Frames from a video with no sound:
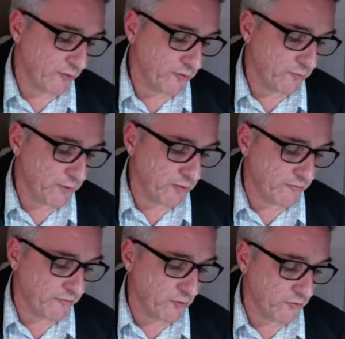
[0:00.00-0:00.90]
And you've been
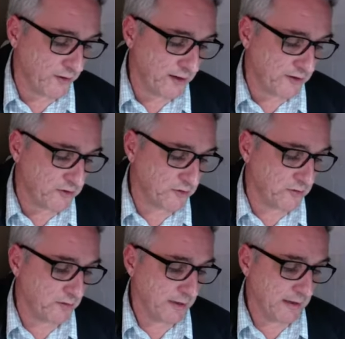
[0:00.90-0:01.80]
referred there
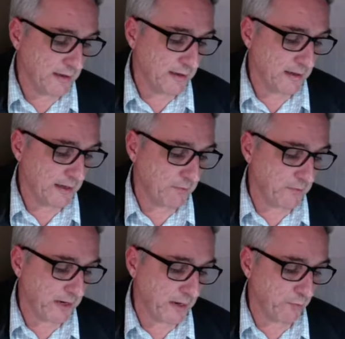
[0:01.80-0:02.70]
to a
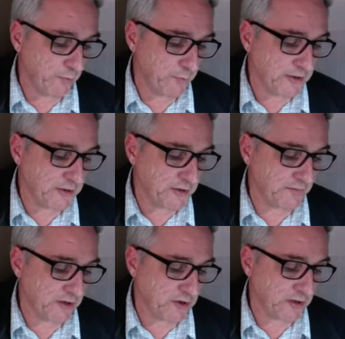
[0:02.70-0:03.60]
number of pieces of
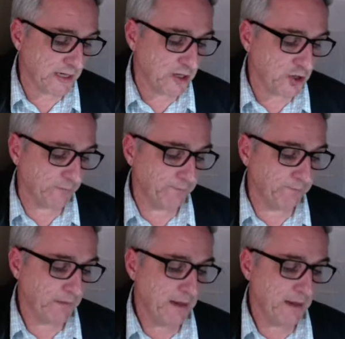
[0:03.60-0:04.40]
legislation.